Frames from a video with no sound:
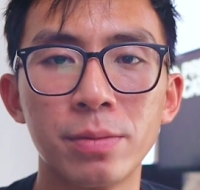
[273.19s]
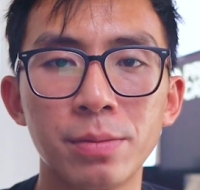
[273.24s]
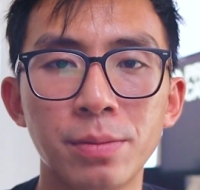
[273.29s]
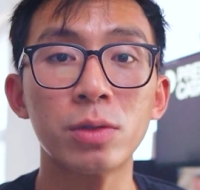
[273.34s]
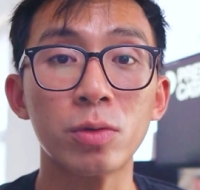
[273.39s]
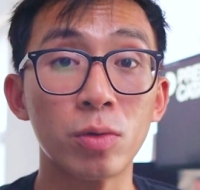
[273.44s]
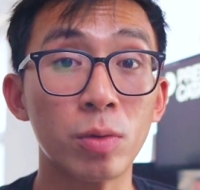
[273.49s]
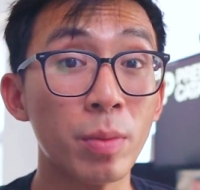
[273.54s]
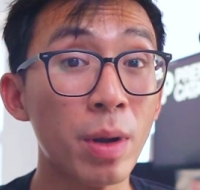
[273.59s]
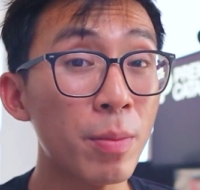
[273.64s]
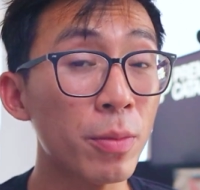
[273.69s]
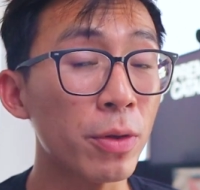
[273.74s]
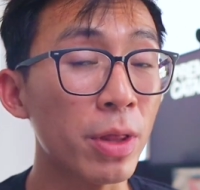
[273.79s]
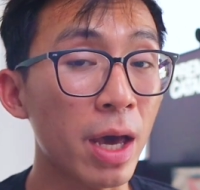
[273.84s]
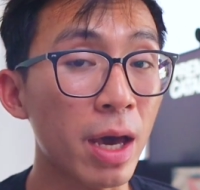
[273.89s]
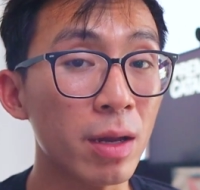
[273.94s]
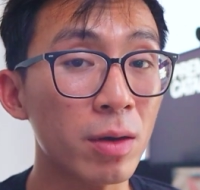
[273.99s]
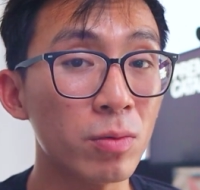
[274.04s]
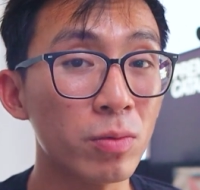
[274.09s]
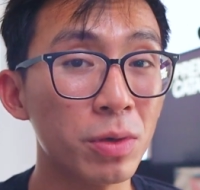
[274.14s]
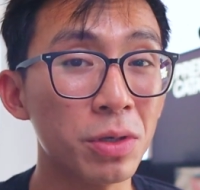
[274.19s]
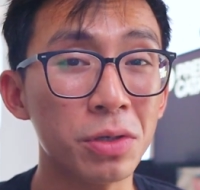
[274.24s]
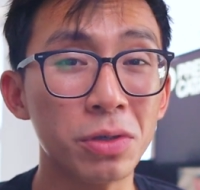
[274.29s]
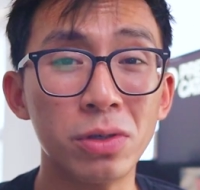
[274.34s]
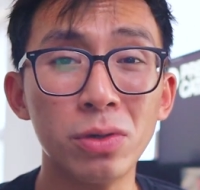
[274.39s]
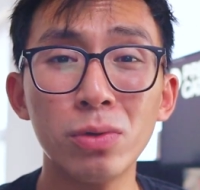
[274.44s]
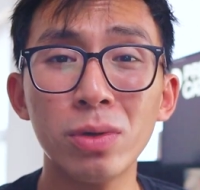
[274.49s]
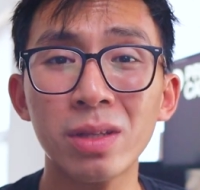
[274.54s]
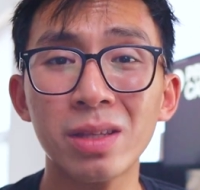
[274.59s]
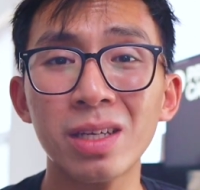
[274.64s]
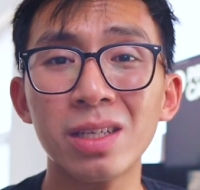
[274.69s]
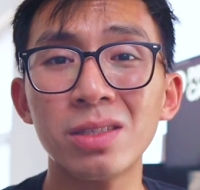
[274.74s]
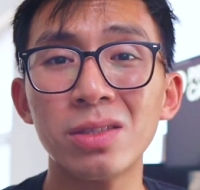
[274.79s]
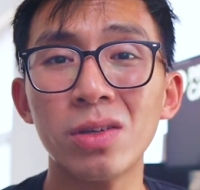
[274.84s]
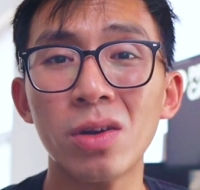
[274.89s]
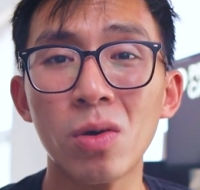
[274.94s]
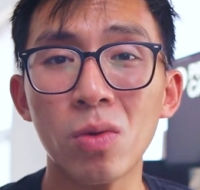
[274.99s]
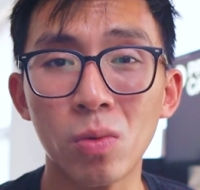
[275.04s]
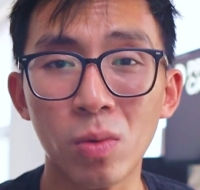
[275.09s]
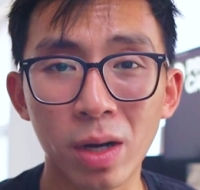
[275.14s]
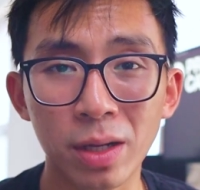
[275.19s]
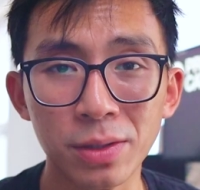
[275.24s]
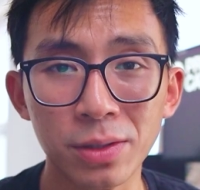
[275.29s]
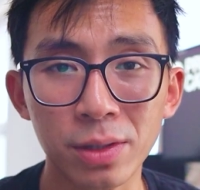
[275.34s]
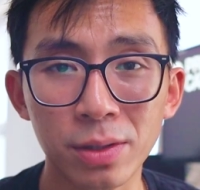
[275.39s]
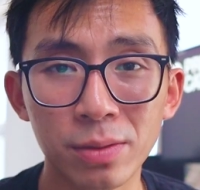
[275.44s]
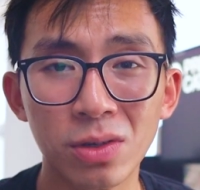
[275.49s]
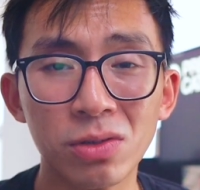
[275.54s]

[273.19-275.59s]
So remember that when you're doing things you don't want to,